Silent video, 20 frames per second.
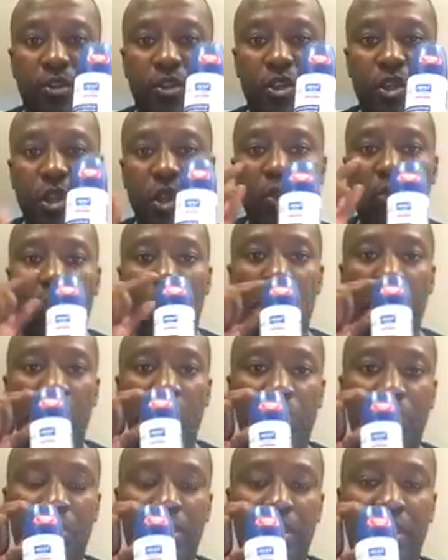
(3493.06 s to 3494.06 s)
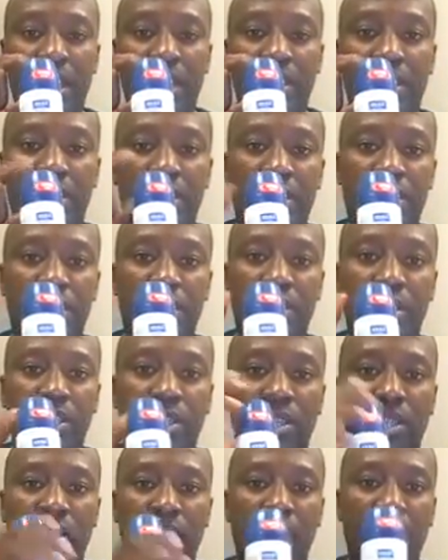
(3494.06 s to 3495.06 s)
Your woman is protected.
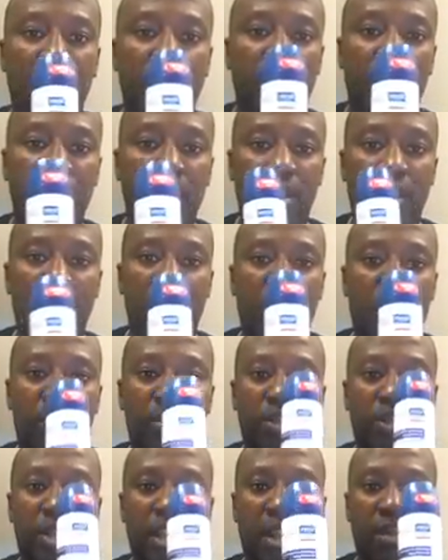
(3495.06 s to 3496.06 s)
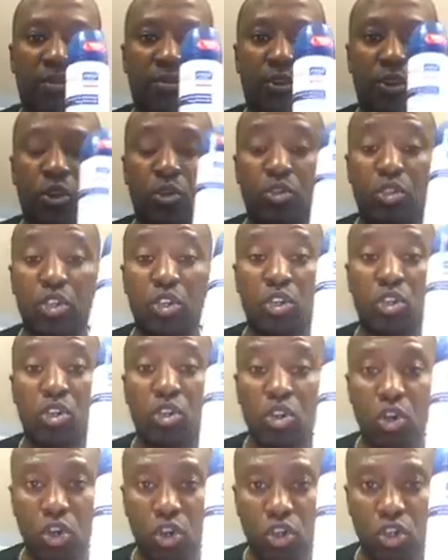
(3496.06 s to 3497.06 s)
Now it's time for you to
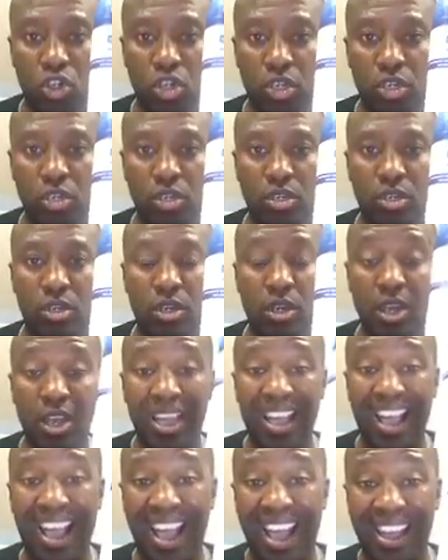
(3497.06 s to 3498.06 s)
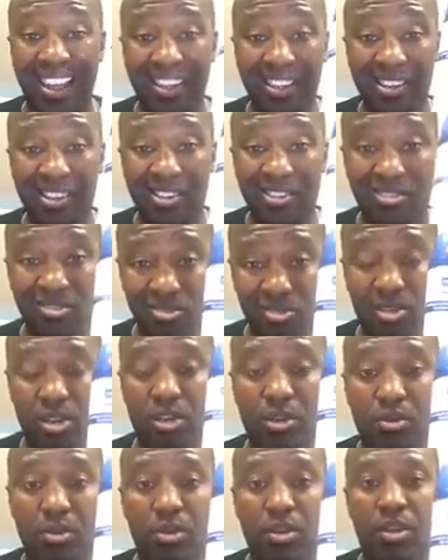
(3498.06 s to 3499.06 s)
nurture and
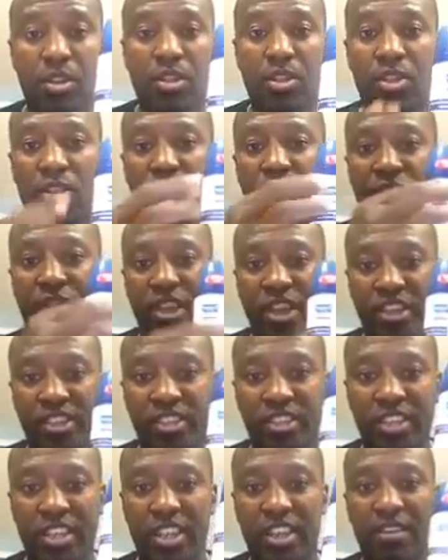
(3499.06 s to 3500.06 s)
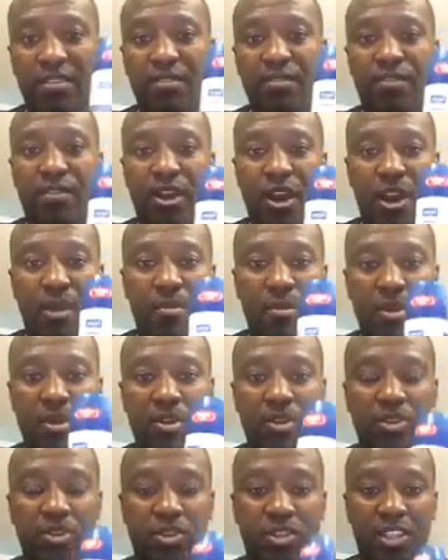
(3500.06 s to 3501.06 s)
grow this environment,
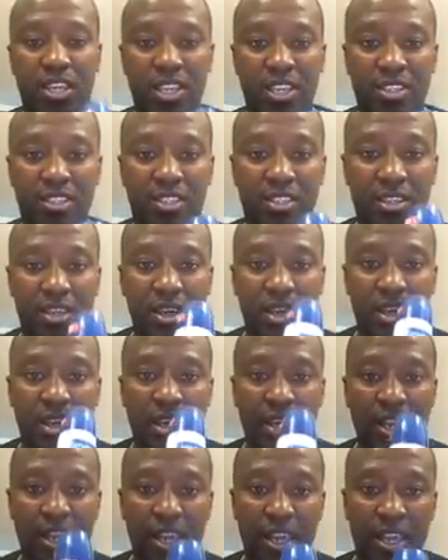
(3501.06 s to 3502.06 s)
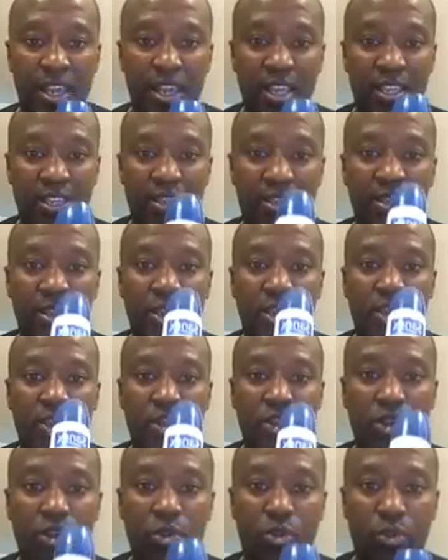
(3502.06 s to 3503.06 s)
because this is
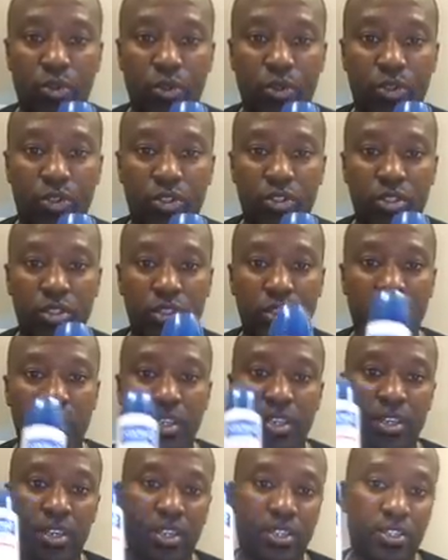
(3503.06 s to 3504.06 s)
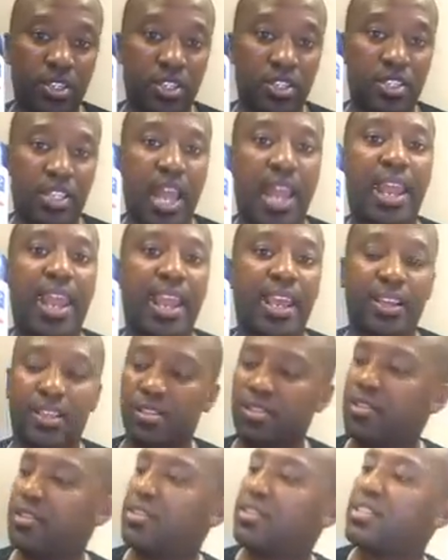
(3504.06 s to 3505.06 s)
yours. It's a
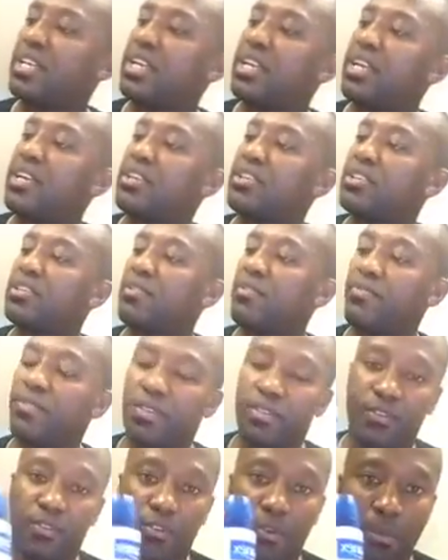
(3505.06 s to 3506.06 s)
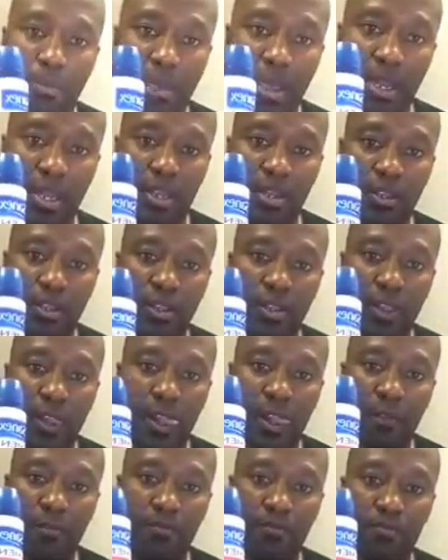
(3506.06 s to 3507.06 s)
Sanex. Sanex for men,
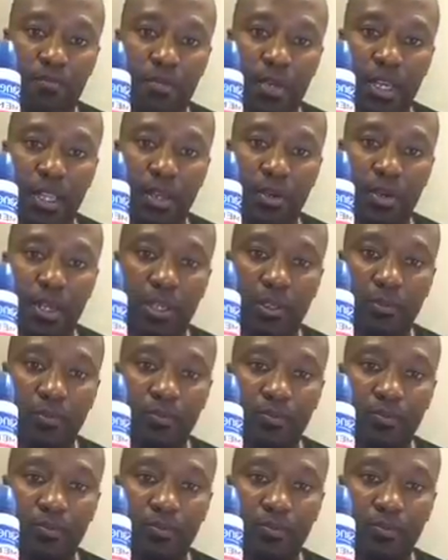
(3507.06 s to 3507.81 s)
by the way.